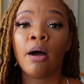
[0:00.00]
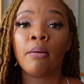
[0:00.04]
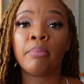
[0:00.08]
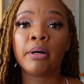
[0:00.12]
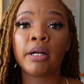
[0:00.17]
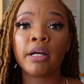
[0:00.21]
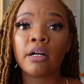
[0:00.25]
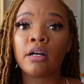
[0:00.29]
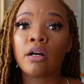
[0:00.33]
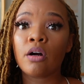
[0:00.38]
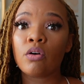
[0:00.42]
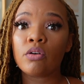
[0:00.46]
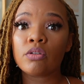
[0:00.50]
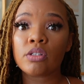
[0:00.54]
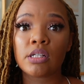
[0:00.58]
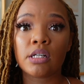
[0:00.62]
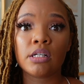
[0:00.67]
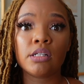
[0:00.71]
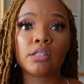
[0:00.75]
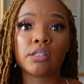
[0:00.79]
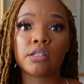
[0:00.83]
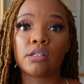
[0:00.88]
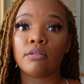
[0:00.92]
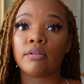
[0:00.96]
but it goes
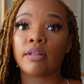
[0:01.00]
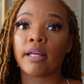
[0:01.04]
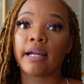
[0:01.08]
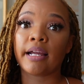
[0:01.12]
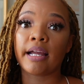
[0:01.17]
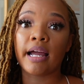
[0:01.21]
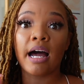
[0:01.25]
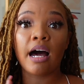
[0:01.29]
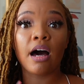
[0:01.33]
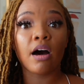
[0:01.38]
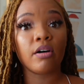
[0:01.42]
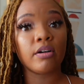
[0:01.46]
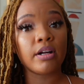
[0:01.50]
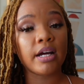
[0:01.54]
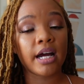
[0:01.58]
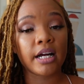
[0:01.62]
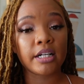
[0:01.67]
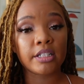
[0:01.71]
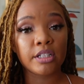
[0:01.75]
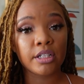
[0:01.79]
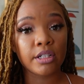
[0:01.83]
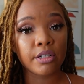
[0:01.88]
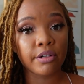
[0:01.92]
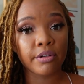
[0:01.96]
into like how to
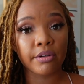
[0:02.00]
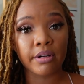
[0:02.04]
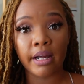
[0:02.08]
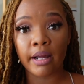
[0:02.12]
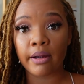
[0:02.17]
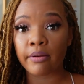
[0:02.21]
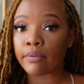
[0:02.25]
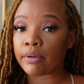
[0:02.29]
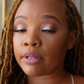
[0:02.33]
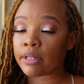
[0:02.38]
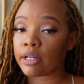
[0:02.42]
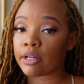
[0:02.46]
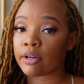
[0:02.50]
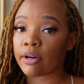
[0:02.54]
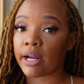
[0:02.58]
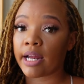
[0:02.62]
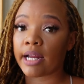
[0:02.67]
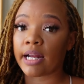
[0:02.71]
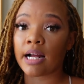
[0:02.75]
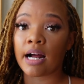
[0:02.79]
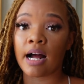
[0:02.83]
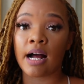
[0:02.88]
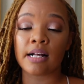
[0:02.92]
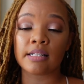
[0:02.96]
actually create really
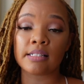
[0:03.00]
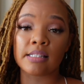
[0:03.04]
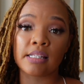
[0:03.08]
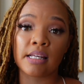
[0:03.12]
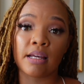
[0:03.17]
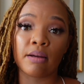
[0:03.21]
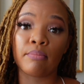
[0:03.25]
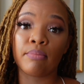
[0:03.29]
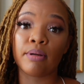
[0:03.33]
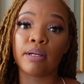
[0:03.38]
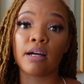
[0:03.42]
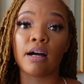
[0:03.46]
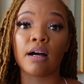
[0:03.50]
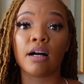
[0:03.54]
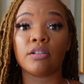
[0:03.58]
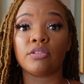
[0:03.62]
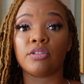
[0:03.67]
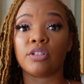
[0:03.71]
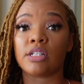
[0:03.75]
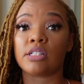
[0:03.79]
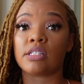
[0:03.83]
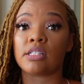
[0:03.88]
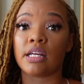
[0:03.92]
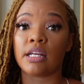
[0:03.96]
great content beyond
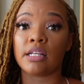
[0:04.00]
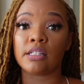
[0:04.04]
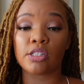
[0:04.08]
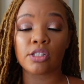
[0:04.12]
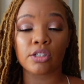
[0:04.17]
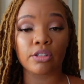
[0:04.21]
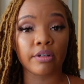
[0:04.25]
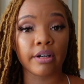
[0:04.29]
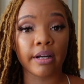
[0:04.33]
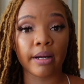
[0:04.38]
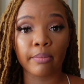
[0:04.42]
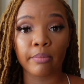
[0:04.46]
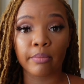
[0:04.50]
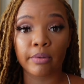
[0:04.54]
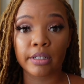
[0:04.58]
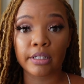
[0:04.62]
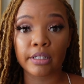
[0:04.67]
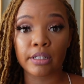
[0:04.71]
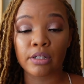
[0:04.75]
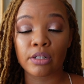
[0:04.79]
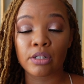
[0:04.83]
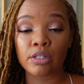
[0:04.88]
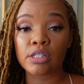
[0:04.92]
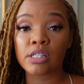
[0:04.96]
just Instagram
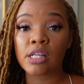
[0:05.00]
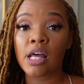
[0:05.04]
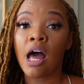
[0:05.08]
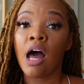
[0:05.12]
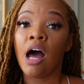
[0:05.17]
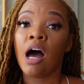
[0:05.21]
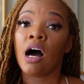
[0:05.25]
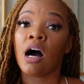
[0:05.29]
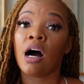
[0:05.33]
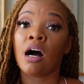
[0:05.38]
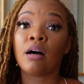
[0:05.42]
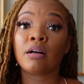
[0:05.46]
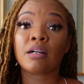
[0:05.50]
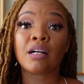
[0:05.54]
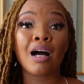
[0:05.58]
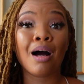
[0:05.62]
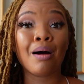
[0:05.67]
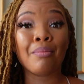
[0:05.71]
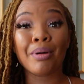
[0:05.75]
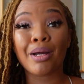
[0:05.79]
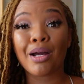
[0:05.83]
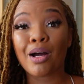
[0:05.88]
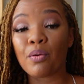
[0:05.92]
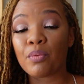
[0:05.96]
Reels,
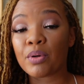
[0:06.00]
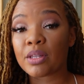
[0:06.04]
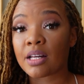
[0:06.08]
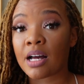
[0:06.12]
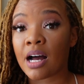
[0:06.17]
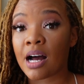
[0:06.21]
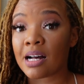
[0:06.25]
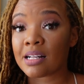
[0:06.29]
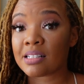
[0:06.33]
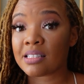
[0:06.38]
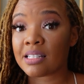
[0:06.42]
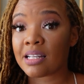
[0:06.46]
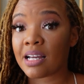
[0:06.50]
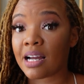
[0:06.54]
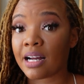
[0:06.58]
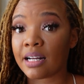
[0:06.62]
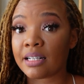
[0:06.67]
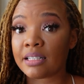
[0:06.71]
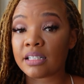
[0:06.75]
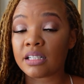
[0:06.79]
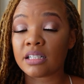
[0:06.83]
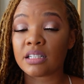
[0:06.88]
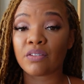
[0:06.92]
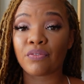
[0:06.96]
coming up with content
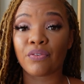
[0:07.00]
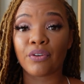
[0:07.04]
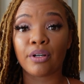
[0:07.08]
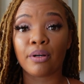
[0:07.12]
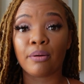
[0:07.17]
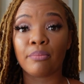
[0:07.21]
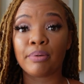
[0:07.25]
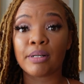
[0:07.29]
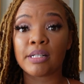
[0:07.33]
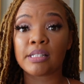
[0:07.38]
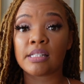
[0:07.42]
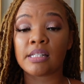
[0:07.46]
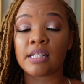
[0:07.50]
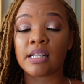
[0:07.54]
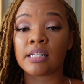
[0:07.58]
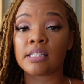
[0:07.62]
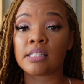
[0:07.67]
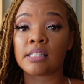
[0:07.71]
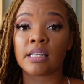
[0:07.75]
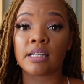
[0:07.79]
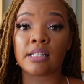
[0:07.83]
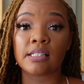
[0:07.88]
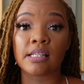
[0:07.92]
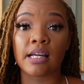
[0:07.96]
ideas for your business,
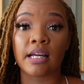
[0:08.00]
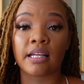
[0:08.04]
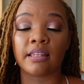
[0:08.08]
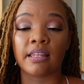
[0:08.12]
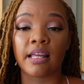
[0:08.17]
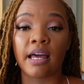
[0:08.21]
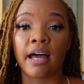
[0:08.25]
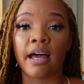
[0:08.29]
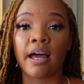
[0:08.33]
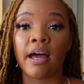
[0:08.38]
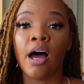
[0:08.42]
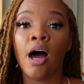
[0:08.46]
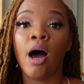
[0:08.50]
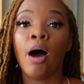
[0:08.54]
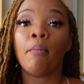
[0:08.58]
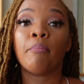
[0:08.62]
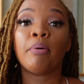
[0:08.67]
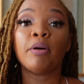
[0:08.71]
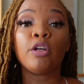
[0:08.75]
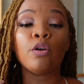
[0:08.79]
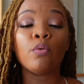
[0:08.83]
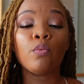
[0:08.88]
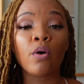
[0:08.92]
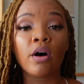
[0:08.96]
things like that.
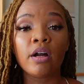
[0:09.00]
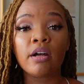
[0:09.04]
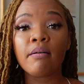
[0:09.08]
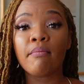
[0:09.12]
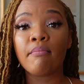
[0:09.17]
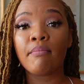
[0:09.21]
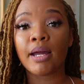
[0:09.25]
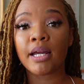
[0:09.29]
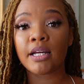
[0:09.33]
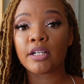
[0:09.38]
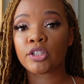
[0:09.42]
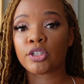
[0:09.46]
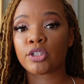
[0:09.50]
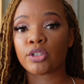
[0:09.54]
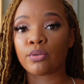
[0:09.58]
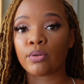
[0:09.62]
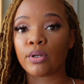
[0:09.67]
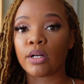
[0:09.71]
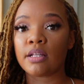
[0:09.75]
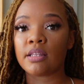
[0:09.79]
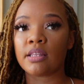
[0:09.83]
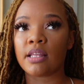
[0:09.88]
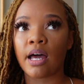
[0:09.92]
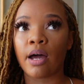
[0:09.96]
But you wanna make
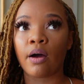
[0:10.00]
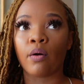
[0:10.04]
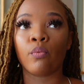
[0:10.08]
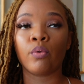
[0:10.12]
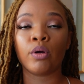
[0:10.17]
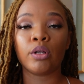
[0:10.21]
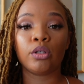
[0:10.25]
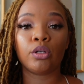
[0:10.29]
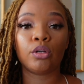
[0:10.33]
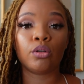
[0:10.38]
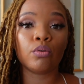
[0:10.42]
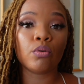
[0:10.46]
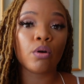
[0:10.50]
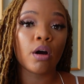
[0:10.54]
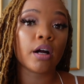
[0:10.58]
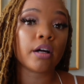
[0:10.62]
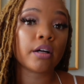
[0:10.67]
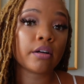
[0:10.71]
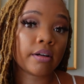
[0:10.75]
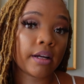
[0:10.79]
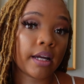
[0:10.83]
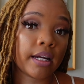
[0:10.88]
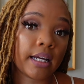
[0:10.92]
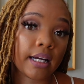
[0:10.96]
sure that when you are
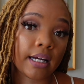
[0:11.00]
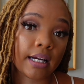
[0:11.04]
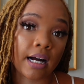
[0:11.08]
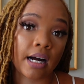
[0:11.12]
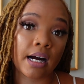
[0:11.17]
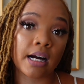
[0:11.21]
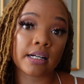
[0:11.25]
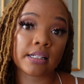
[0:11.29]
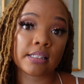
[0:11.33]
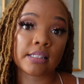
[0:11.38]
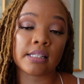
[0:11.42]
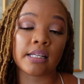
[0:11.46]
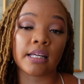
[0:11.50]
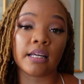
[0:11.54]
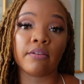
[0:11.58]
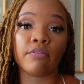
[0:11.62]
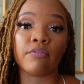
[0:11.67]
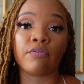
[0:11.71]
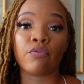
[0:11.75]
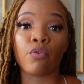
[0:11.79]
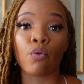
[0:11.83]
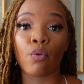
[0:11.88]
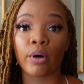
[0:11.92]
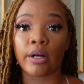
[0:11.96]
creating content
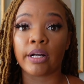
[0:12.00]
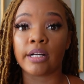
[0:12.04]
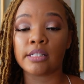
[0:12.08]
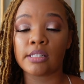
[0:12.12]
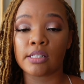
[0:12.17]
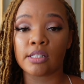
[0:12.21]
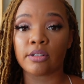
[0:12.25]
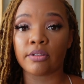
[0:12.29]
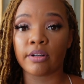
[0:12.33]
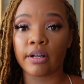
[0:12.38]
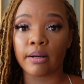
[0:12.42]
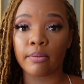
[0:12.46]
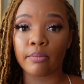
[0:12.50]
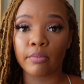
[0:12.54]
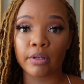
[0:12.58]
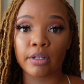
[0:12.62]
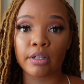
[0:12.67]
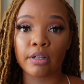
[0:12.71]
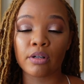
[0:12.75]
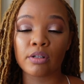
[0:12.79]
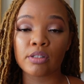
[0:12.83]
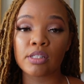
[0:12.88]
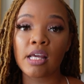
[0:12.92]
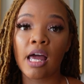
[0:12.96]
for Instagram
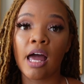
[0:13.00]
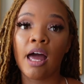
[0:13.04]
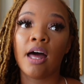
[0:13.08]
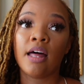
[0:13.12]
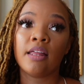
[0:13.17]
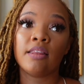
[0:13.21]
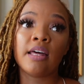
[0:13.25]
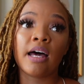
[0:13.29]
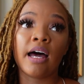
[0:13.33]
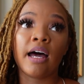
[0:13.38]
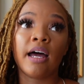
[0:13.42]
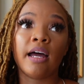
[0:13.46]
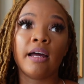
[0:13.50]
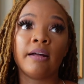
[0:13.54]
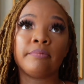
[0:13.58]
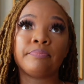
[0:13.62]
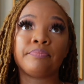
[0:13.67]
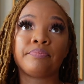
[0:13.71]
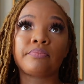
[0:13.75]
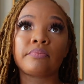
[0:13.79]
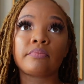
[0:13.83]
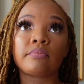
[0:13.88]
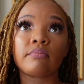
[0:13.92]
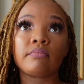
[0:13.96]
Reels,
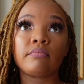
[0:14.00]
that